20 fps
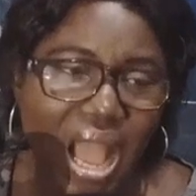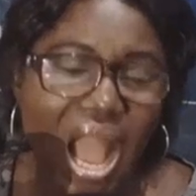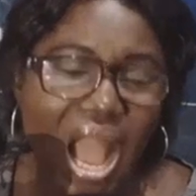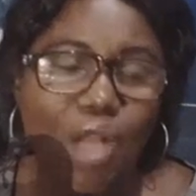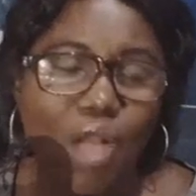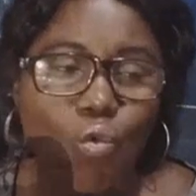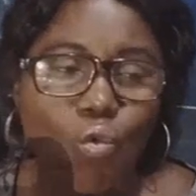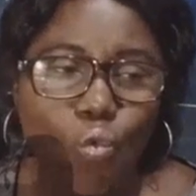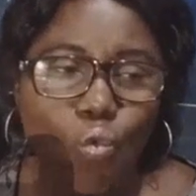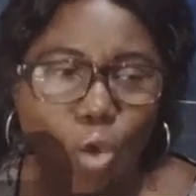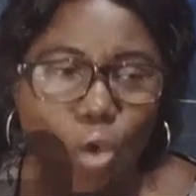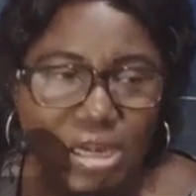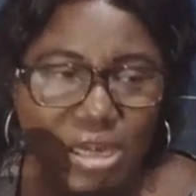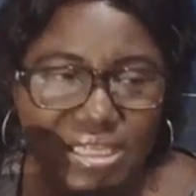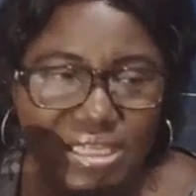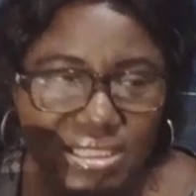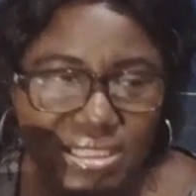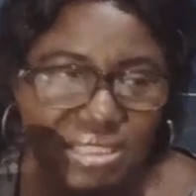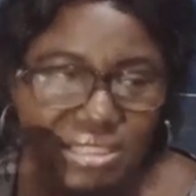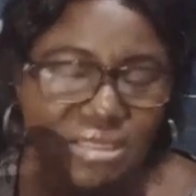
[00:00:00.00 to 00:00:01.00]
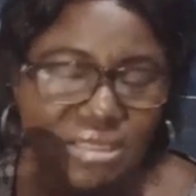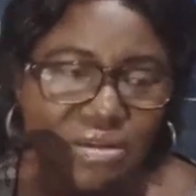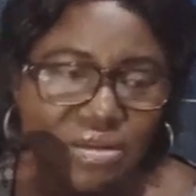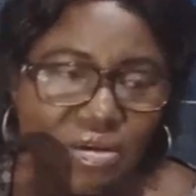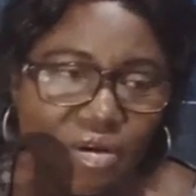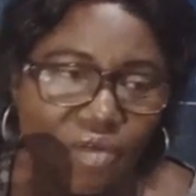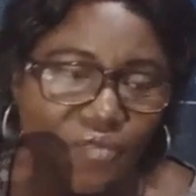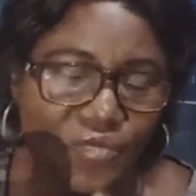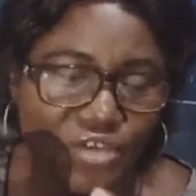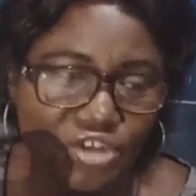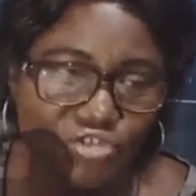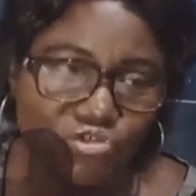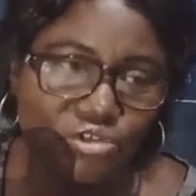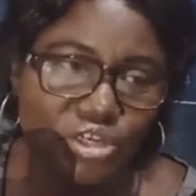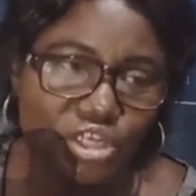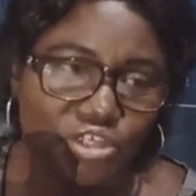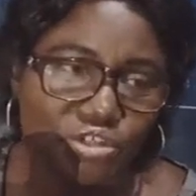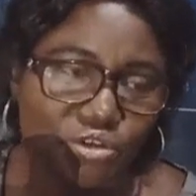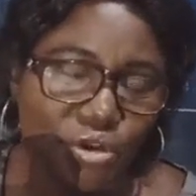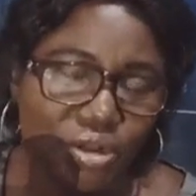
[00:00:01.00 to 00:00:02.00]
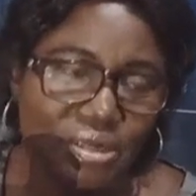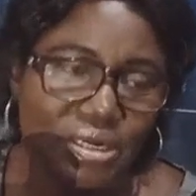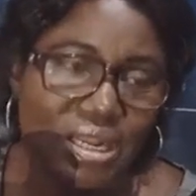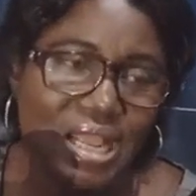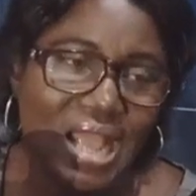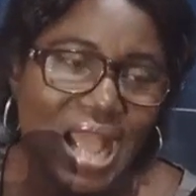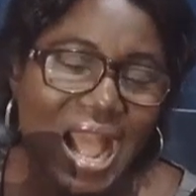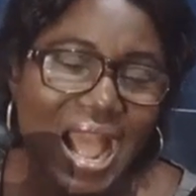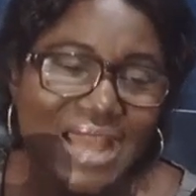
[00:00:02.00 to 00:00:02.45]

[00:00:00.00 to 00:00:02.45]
and quality of education